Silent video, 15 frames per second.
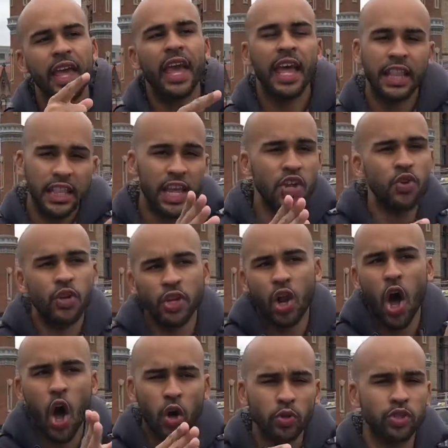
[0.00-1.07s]
and then you can
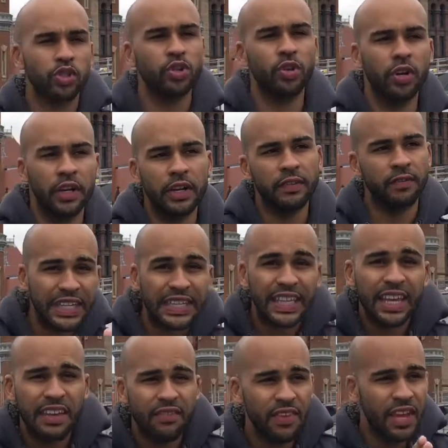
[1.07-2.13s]
alter and
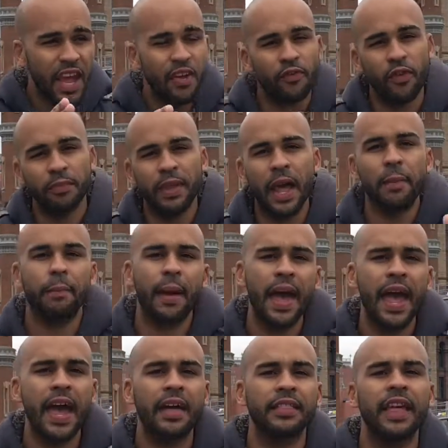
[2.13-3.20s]
deviate from that
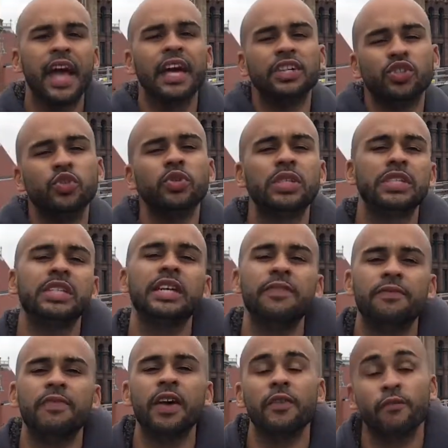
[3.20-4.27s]
path as you see
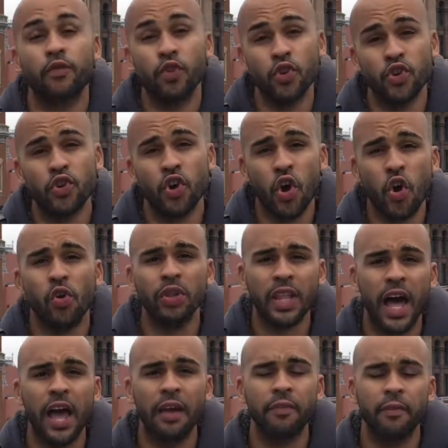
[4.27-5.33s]
fit for your own
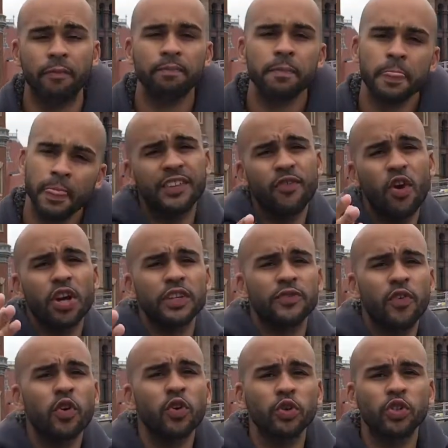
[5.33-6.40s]
life. As far as
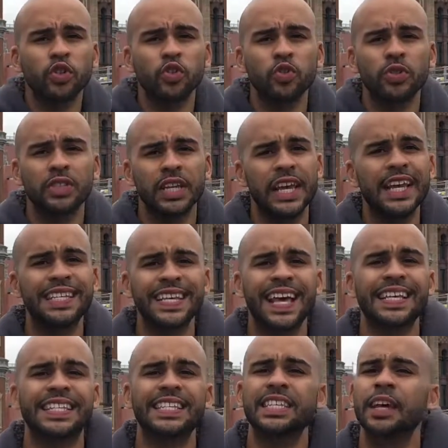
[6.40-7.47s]
photo shoots, it's as
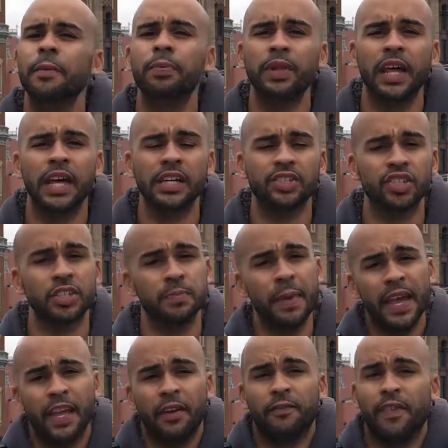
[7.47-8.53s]
simple as just
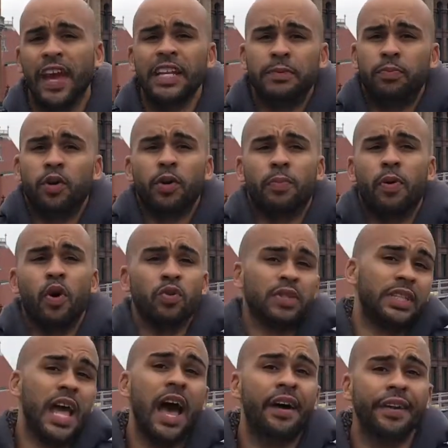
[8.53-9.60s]
making a Facebook post
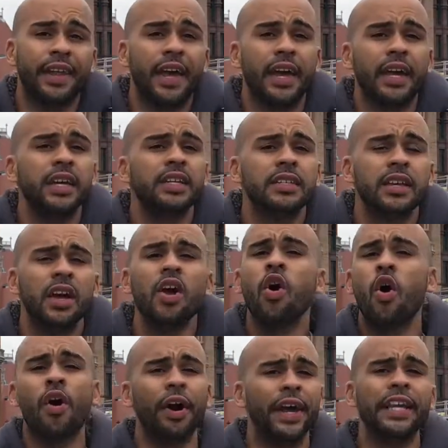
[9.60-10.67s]
nowadays
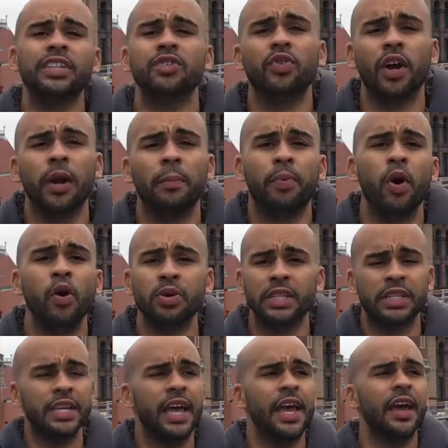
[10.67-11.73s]
or Instagram post and
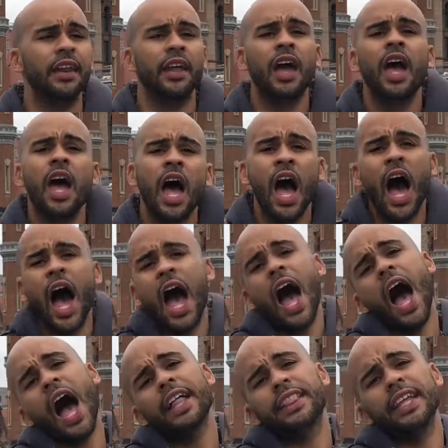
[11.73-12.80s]
saying,
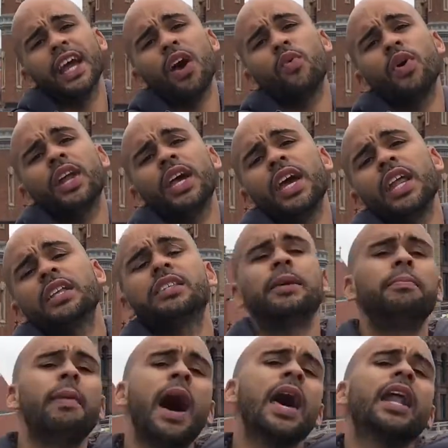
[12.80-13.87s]
I think I want to get into
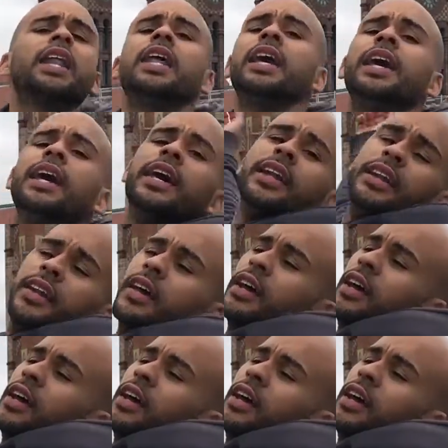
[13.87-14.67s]
modeling,